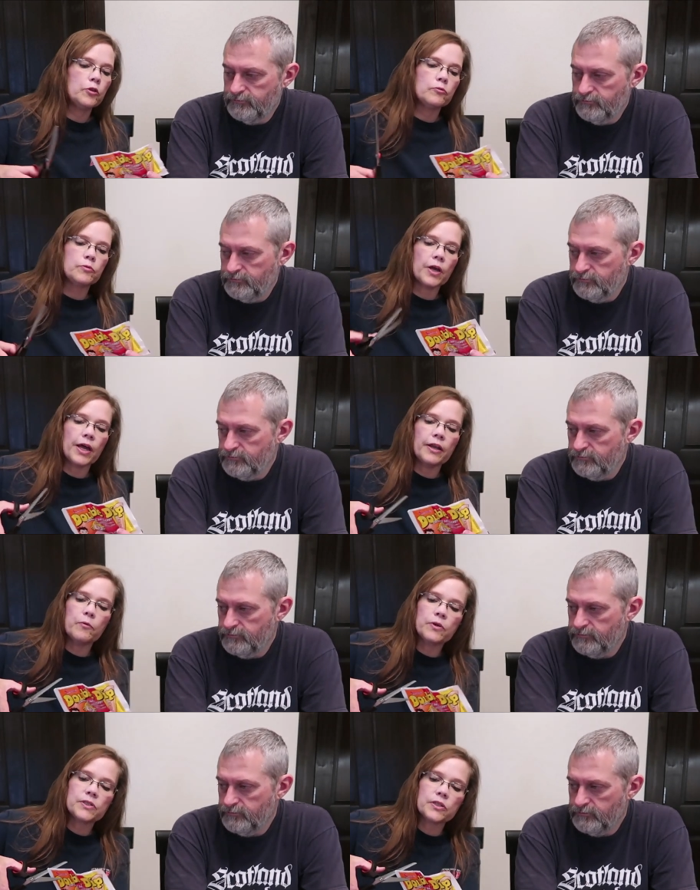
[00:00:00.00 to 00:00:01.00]
Speaker 1: you cut it
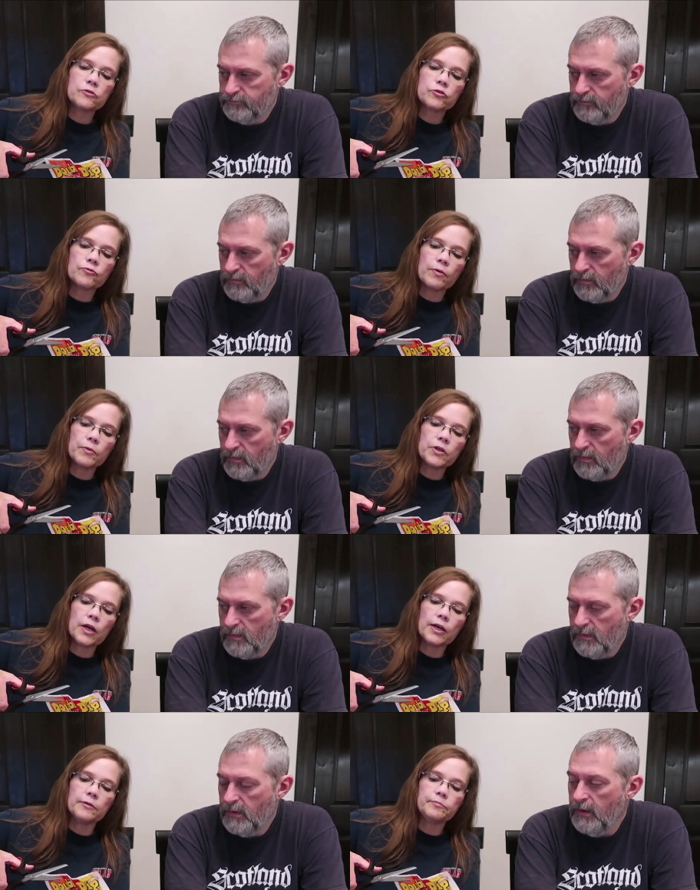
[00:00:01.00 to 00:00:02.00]
with scissors from the
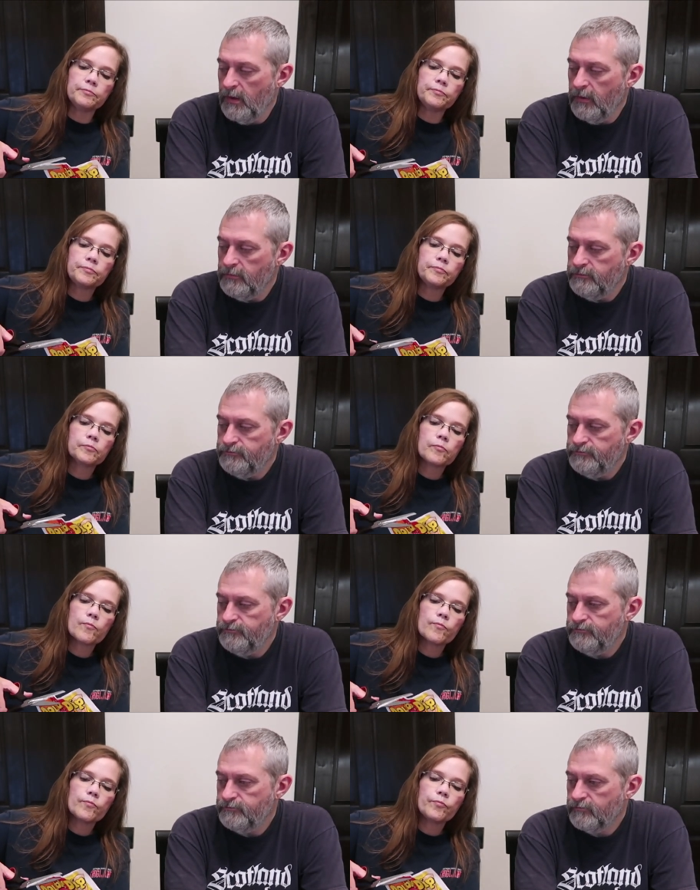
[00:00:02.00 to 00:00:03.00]
top.
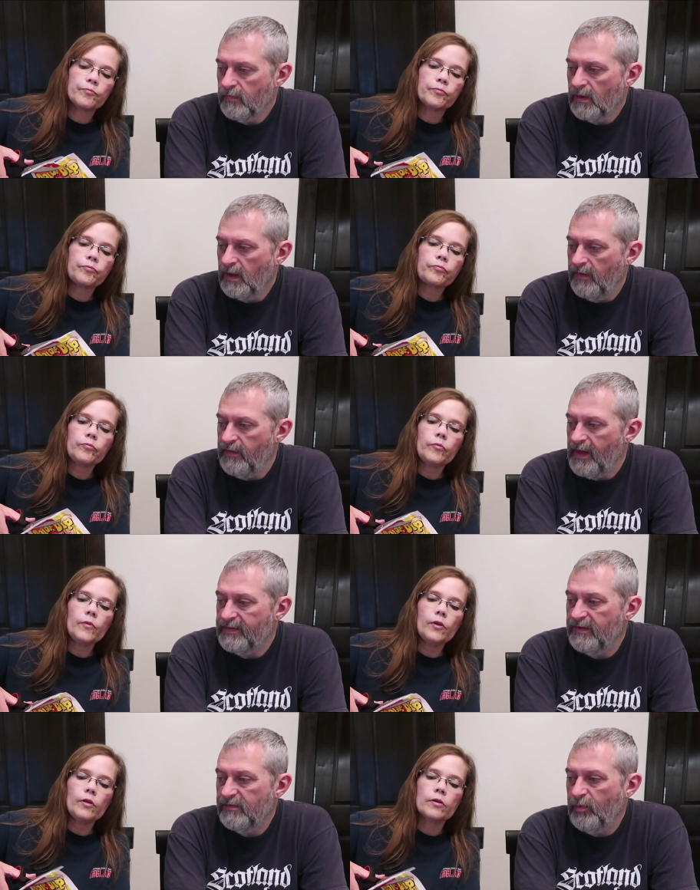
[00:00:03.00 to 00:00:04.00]
Speaker 2: And
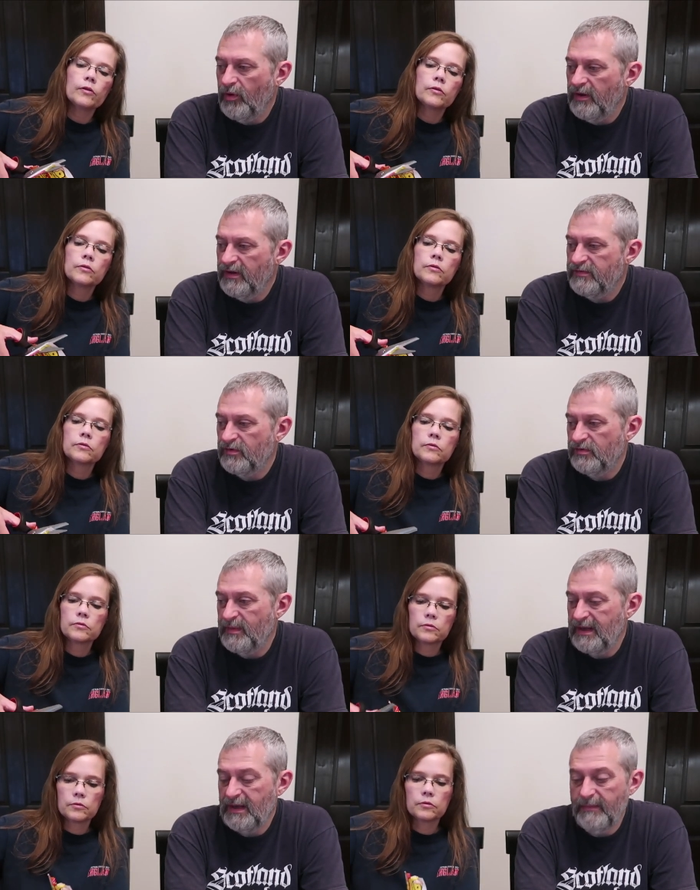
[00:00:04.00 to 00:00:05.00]
at this point, it starts
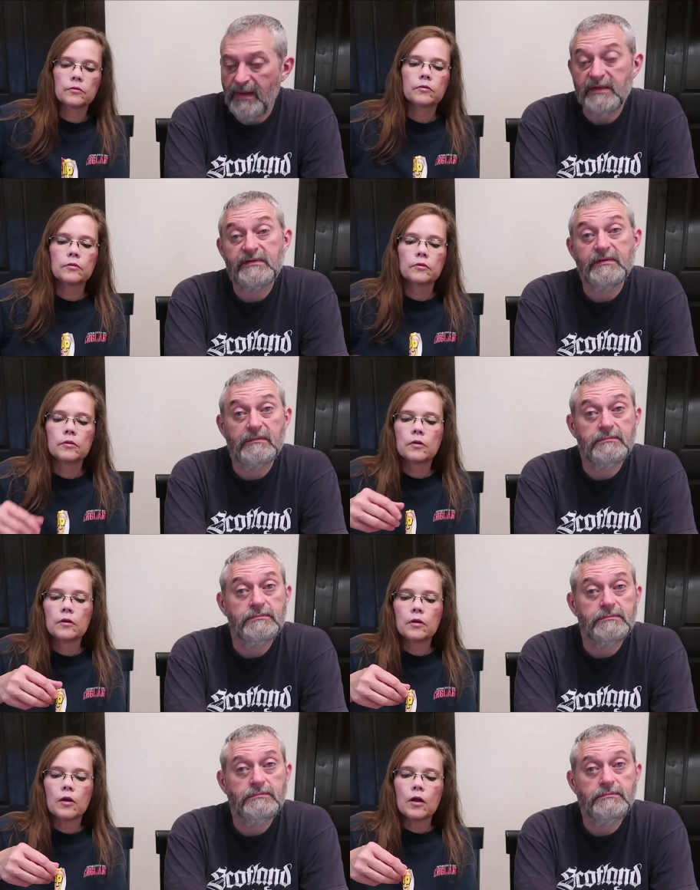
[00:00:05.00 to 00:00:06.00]
making a mess.
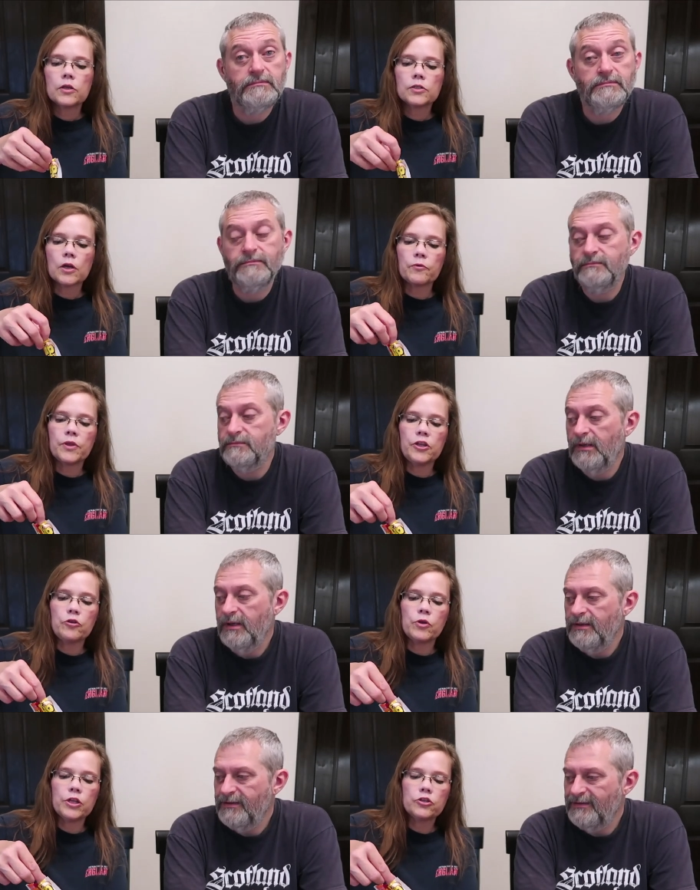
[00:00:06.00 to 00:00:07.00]
Speaker 1: So, then
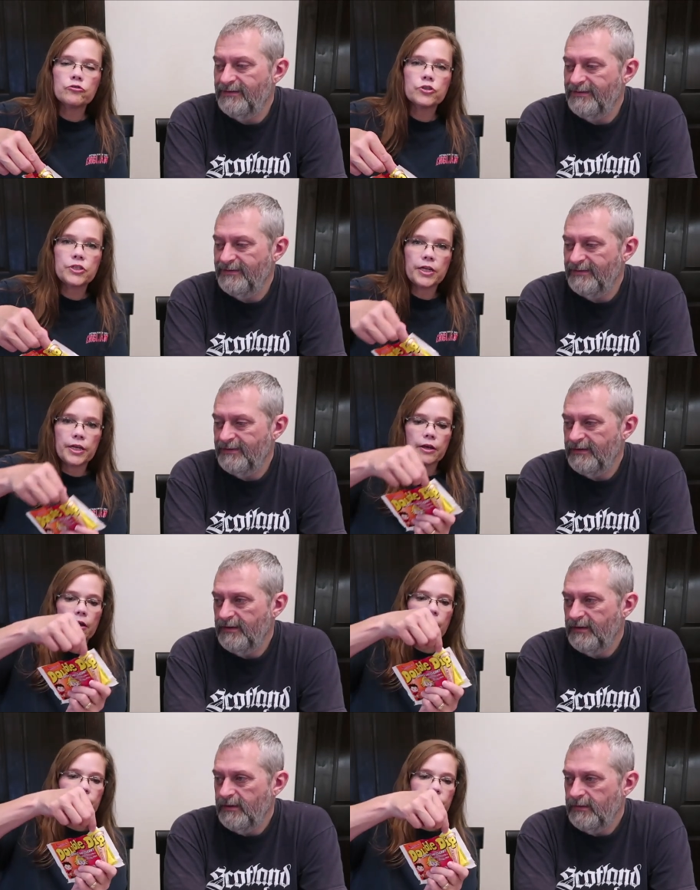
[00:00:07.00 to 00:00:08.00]
you get your stick
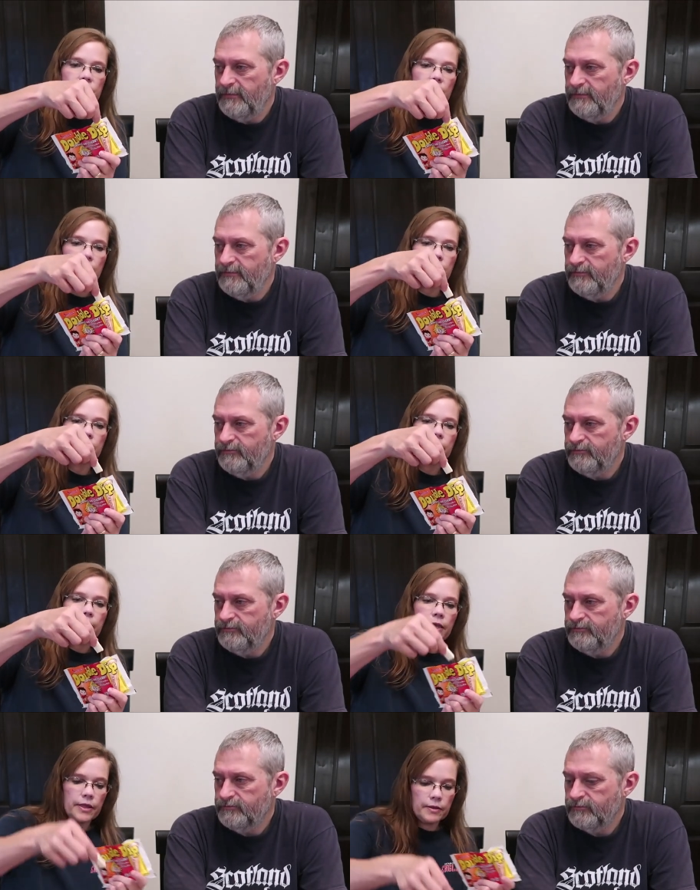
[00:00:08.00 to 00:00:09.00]
off the side.
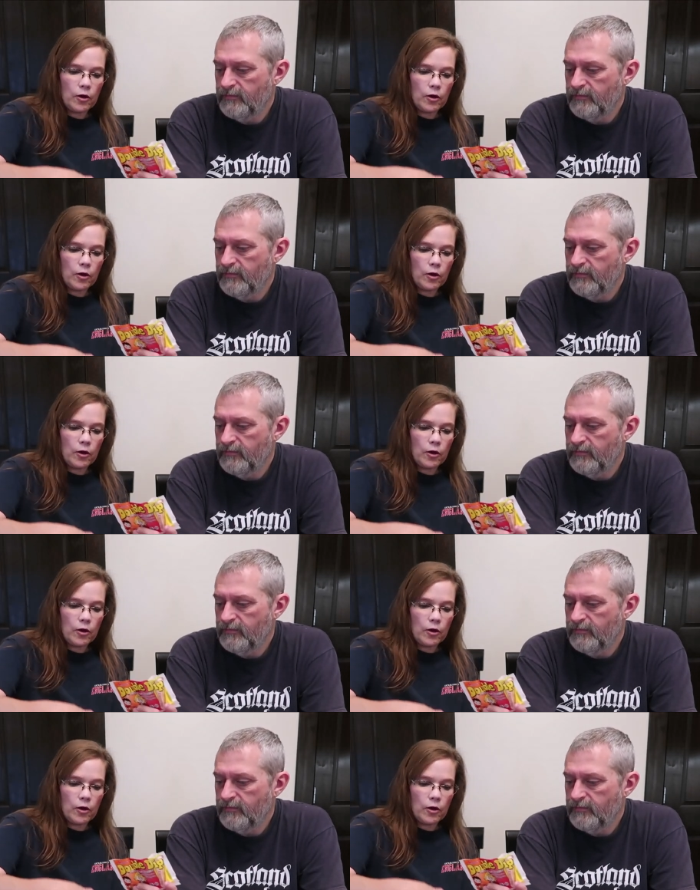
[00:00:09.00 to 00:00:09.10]
And